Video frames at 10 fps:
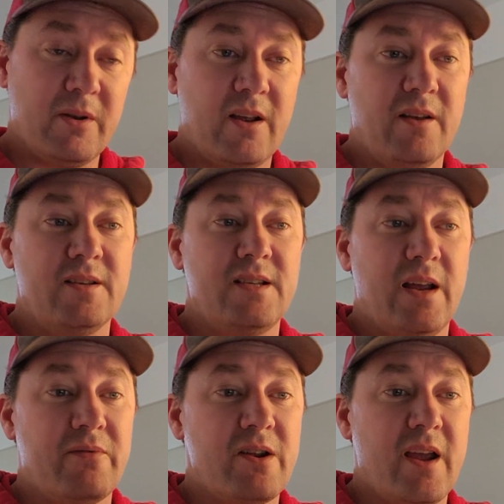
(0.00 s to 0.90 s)
Because
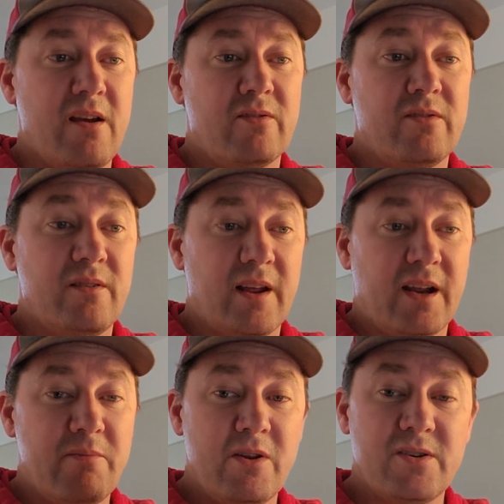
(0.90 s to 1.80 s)
every gallon,
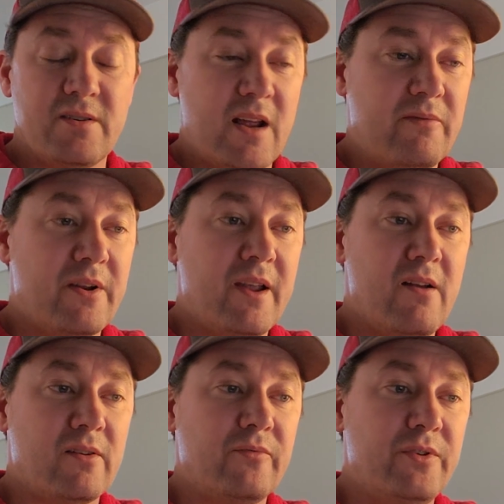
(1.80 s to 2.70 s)
like I mentioned, every
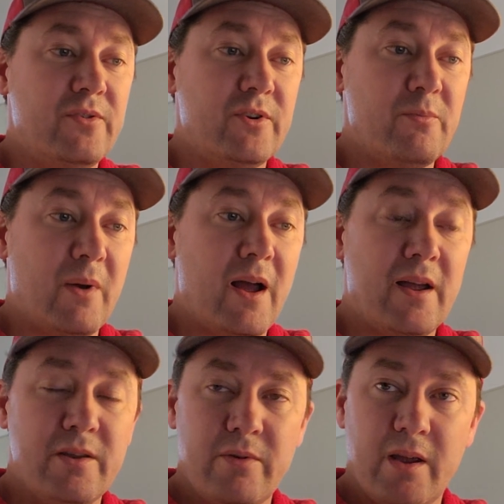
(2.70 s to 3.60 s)
gallon of fuel you
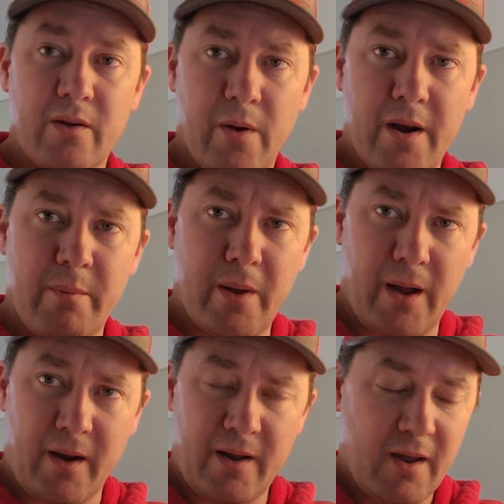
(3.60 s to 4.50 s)
buy, you get credit
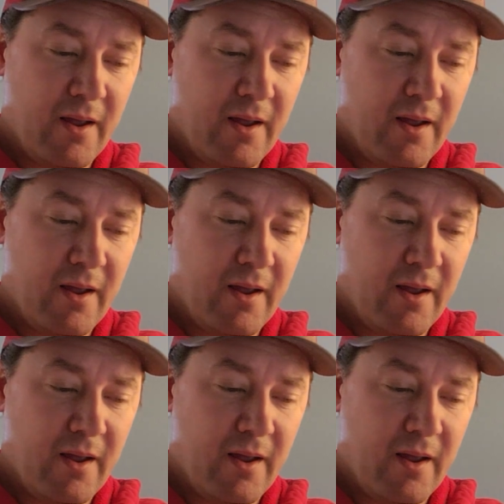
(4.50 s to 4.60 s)
back.